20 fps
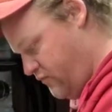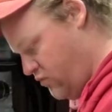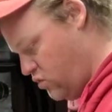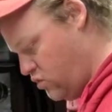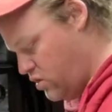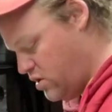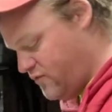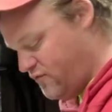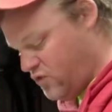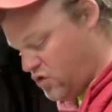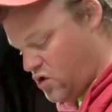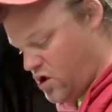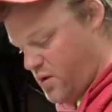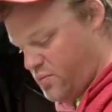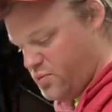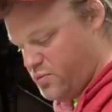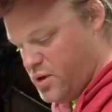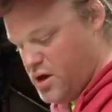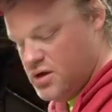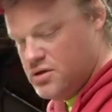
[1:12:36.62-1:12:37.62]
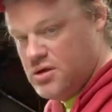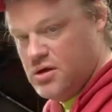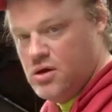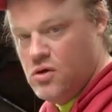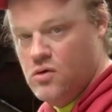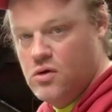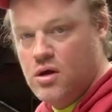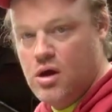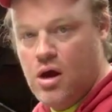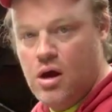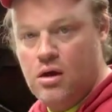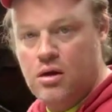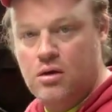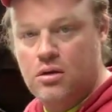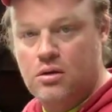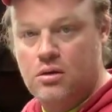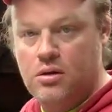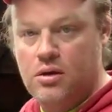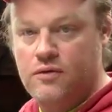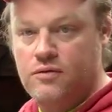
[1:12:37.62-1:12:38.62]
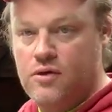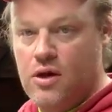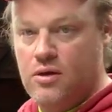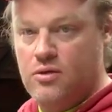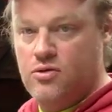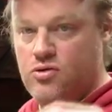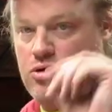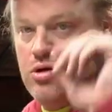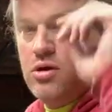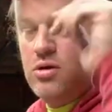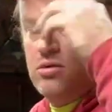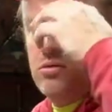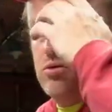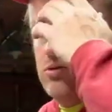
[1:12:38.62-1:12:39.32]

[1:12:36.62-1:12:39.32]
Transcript: You're looking for crappie baits. I know a guy who lives down the street,